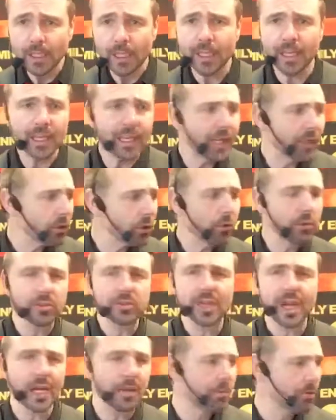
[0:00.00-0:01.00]
clean. All the
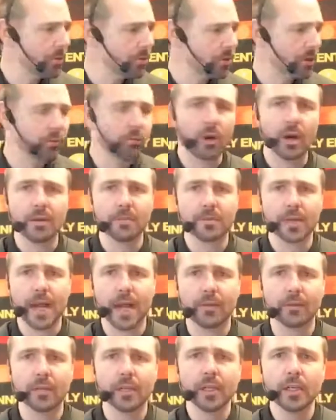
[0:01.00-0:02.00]
tables are wiped
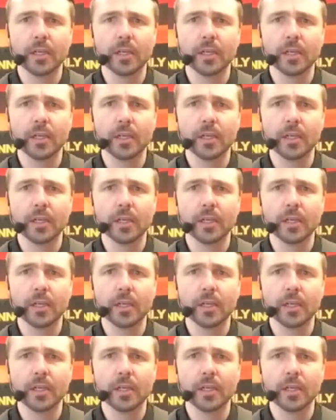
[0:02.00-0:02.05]
down,